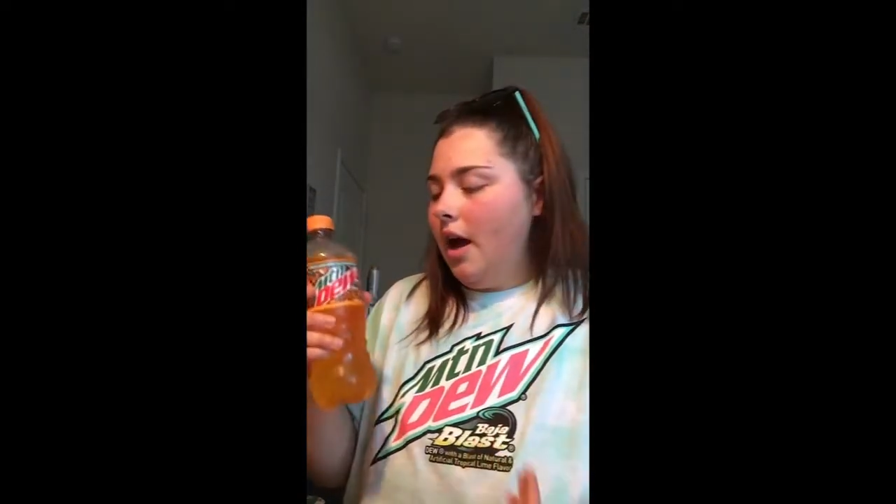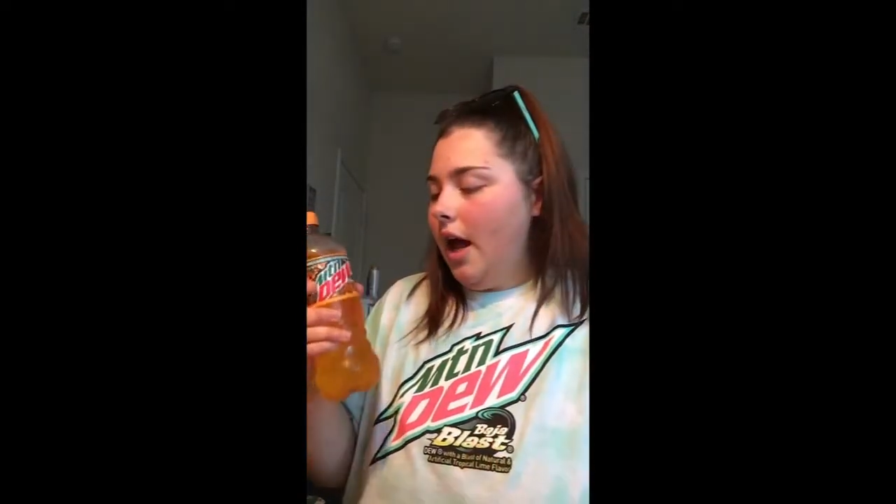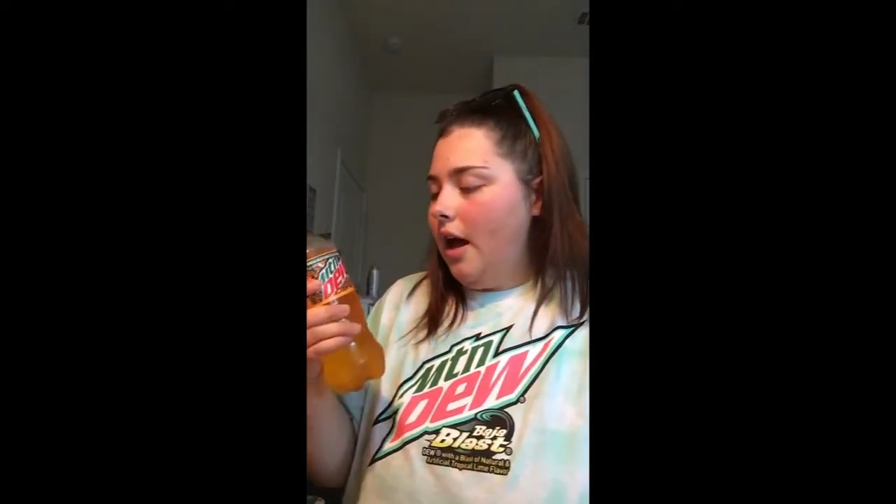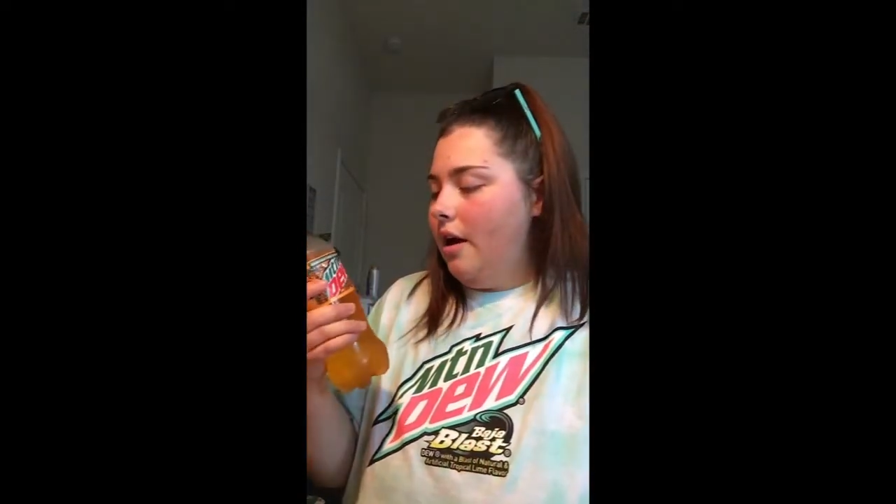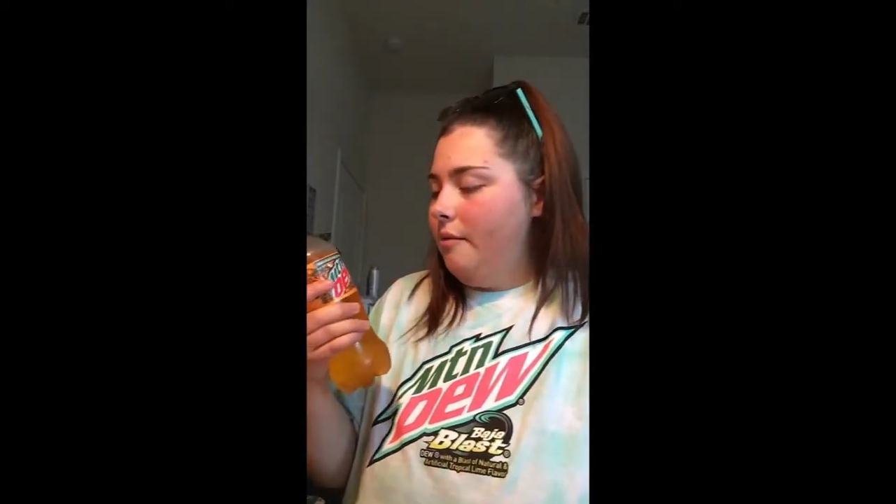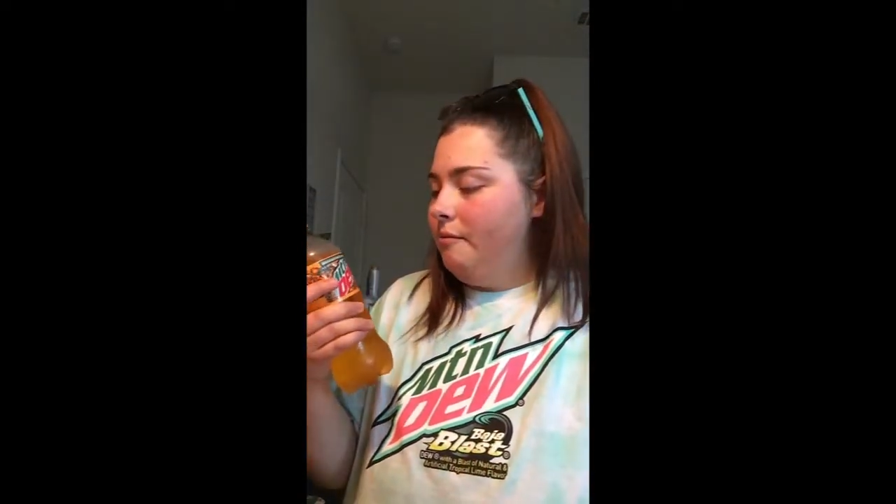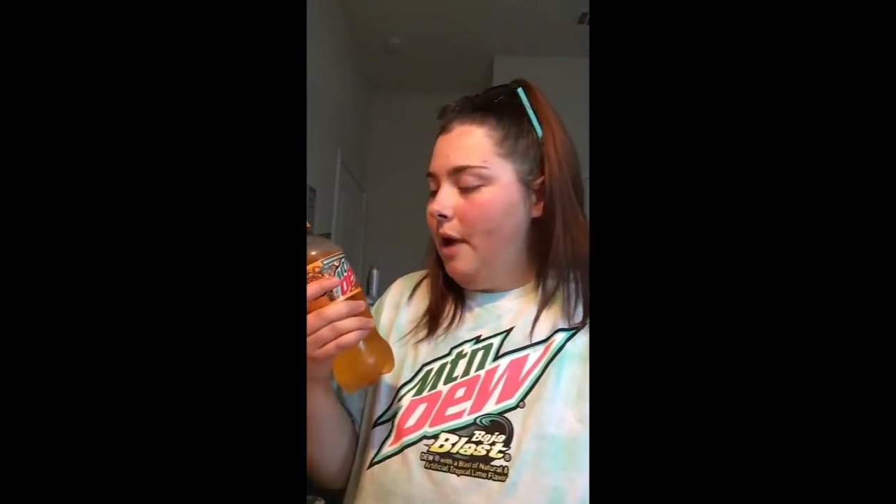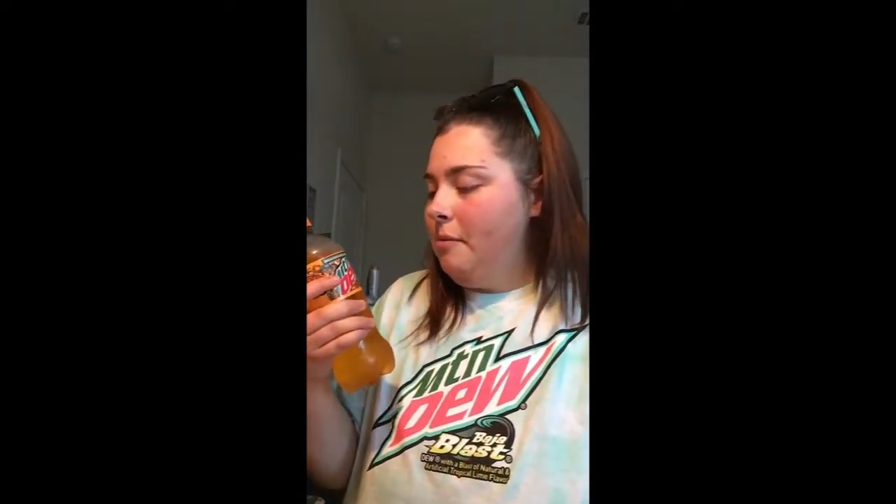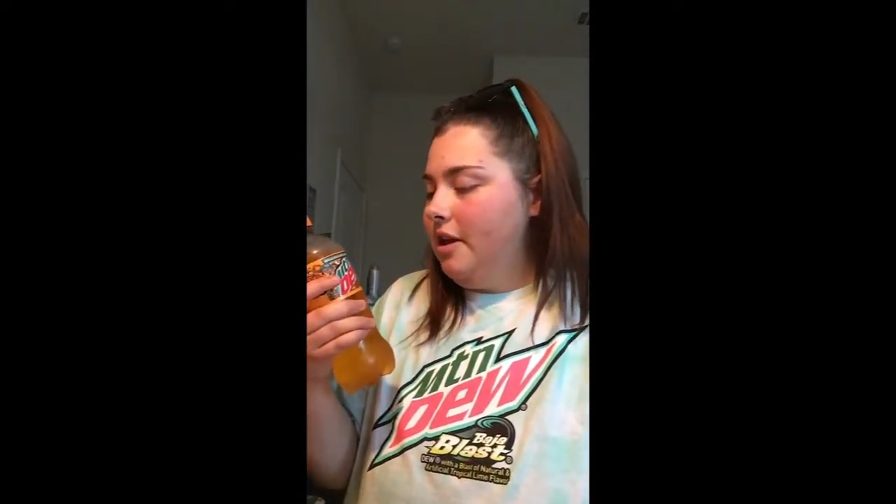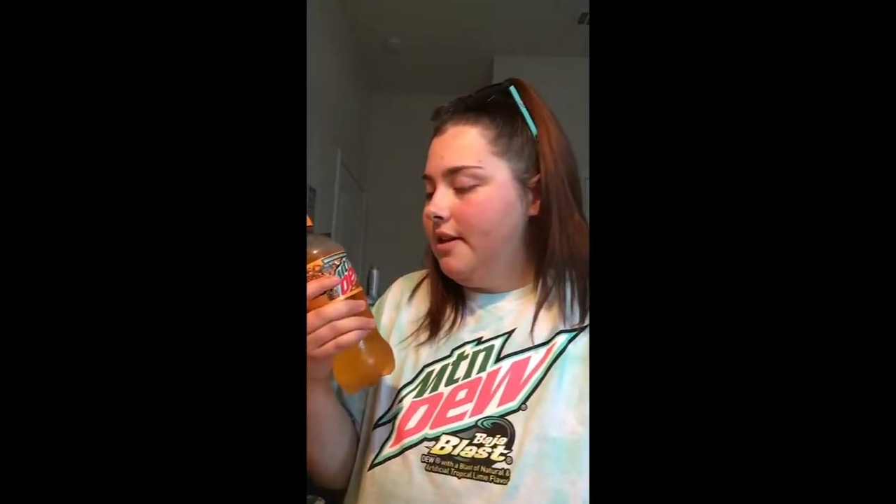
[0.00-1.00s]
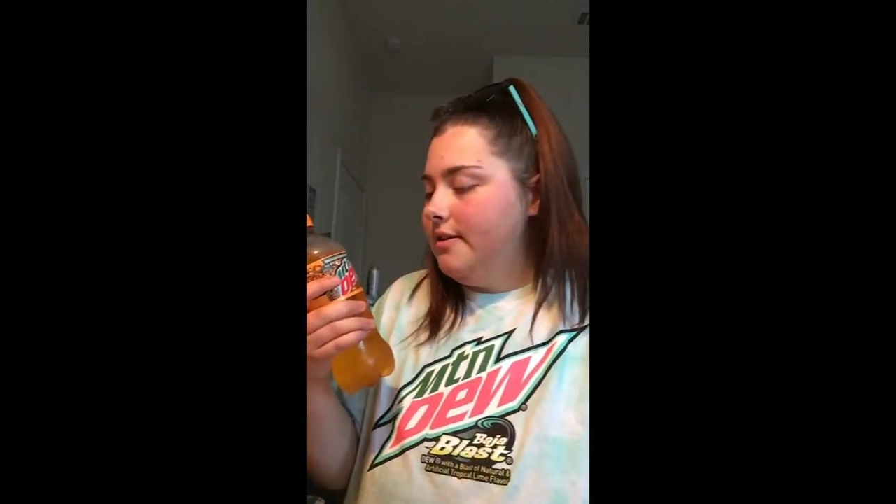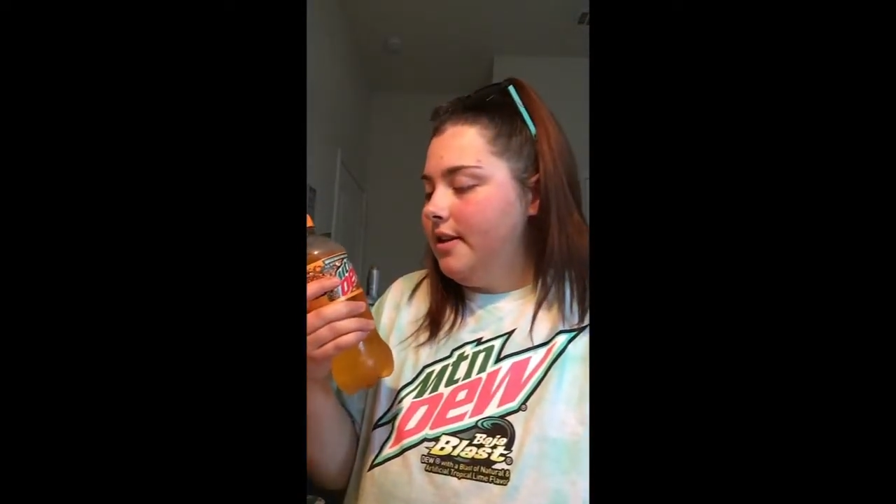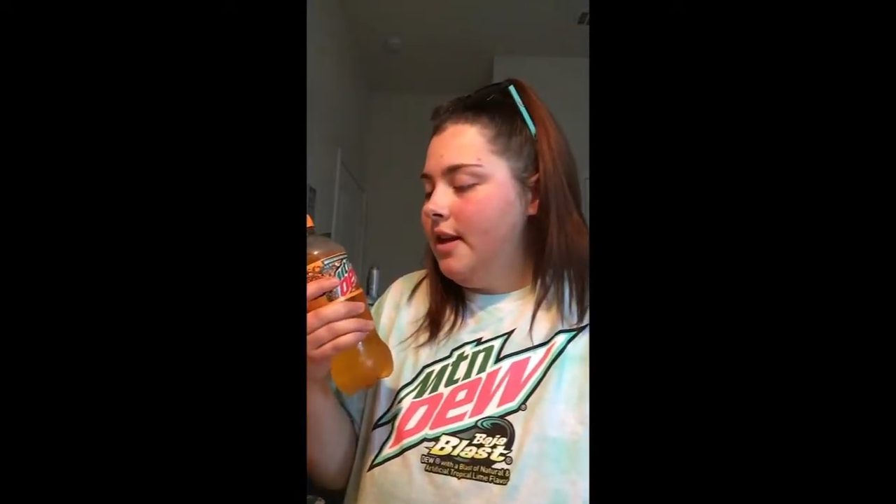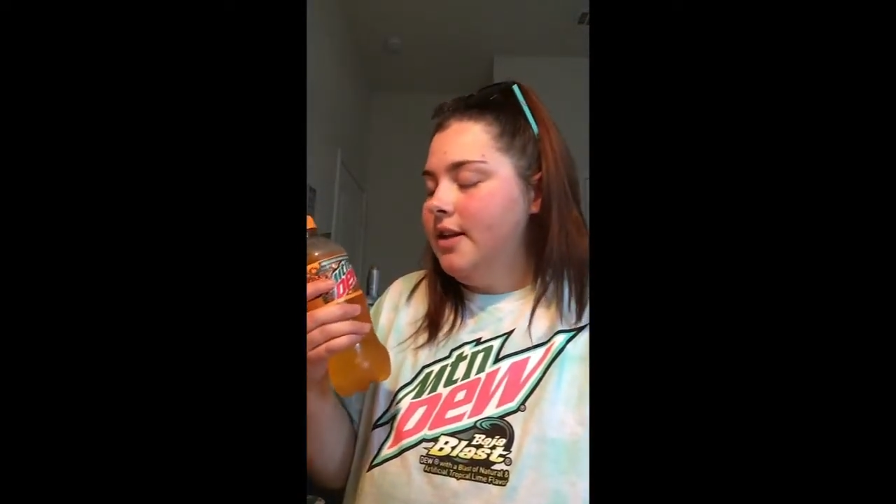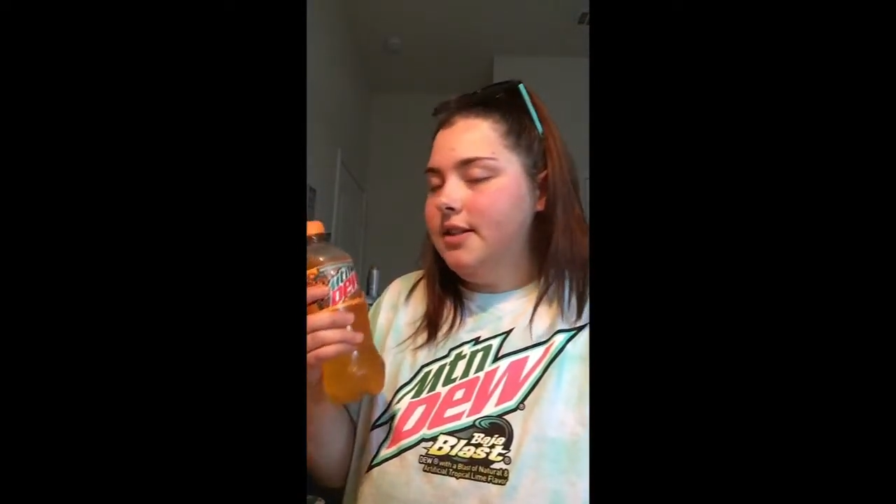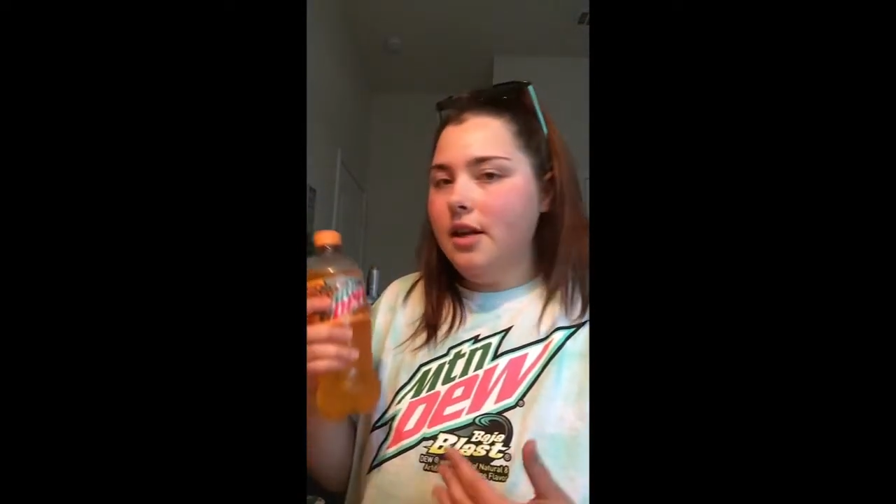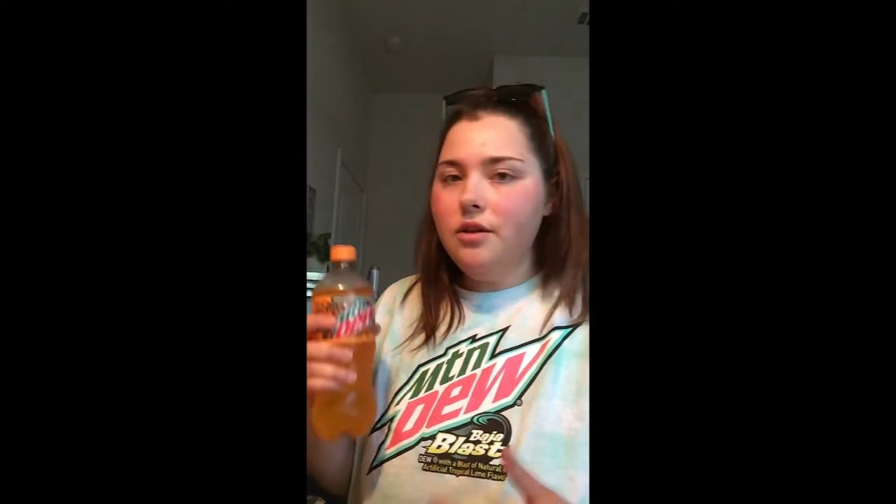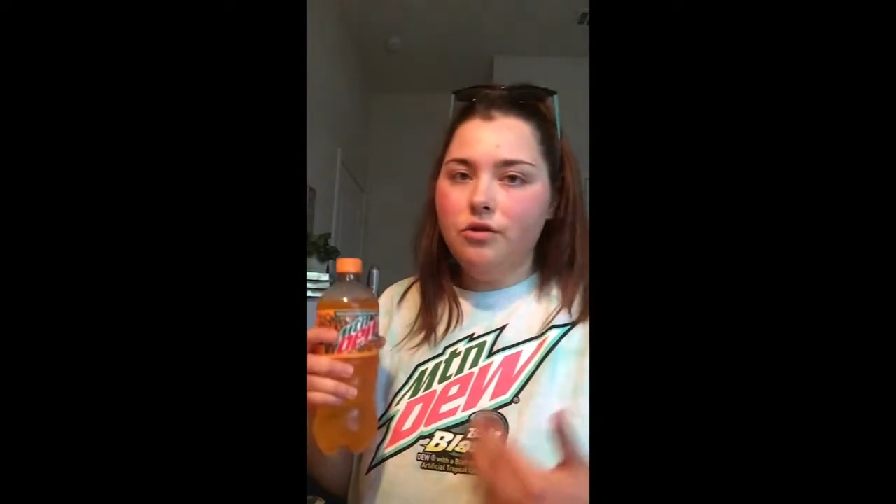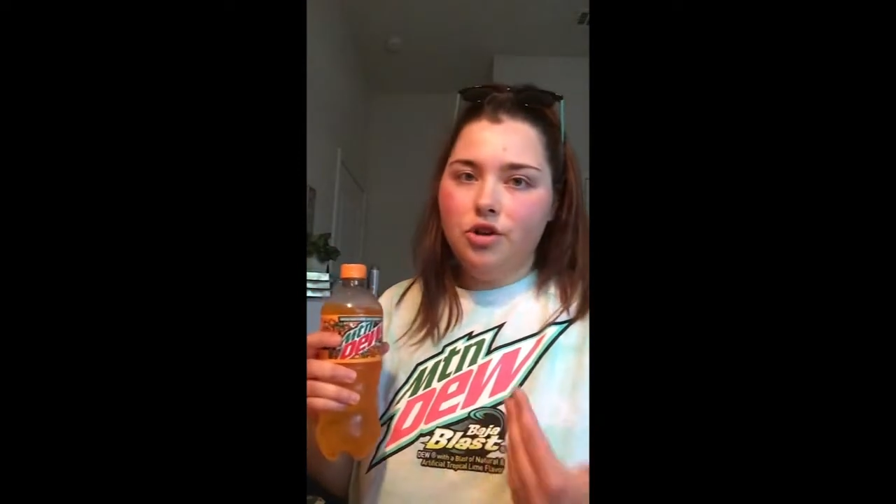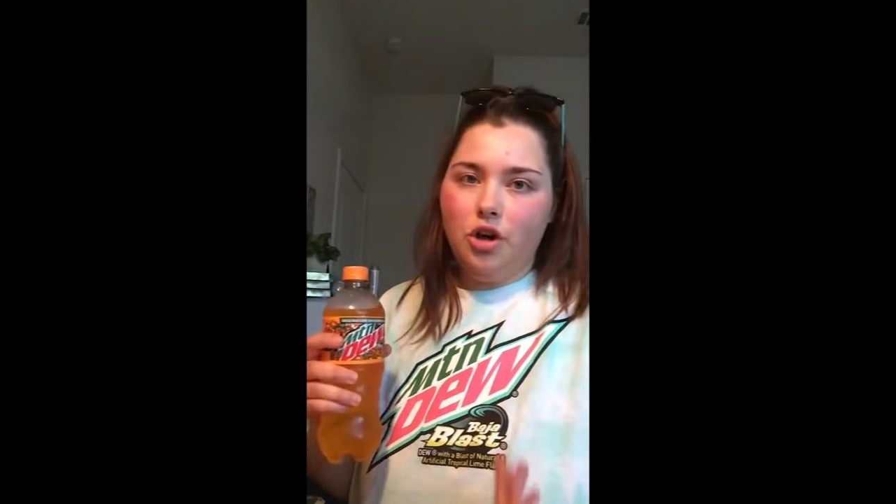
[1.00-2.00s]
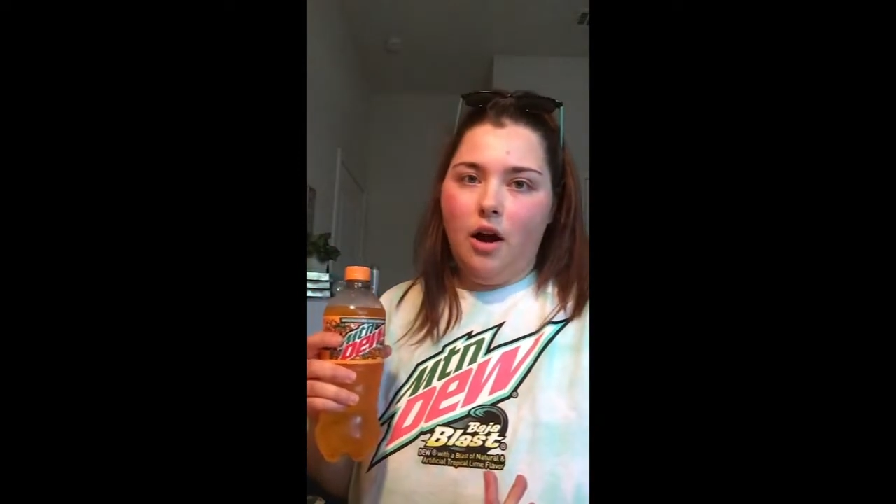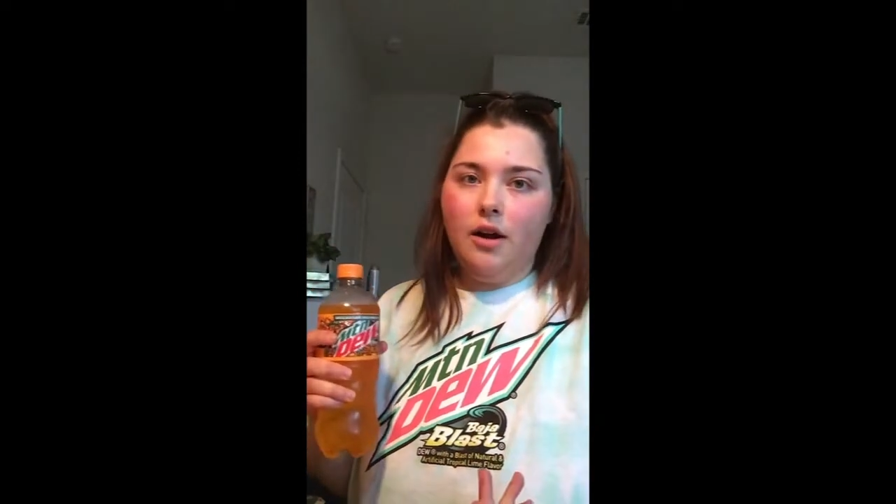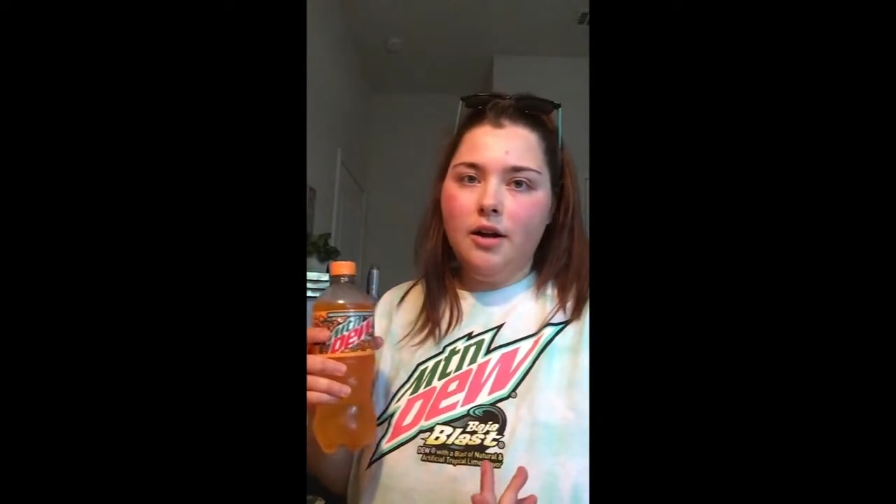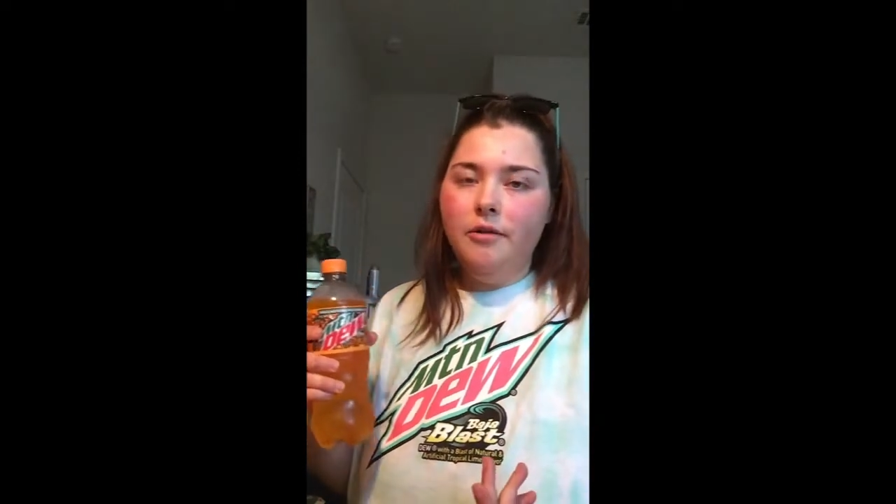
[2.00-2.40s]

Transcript: I mean, because Southern Shock,